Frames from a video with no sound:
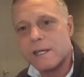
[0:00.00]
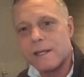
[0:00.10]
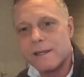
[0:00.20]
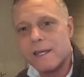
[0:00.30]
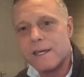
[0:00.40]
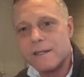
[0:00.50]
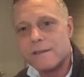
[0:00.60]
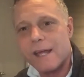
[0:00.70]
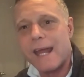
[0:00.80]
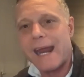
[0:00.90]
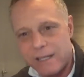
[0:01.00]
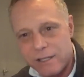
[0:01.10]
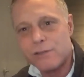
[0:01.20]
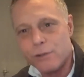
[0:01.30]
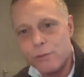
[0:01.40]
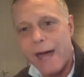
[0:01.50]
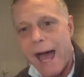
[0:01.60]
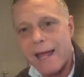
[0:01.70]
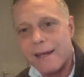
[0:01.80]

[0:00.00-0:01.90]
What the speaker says: than these, and I could do that.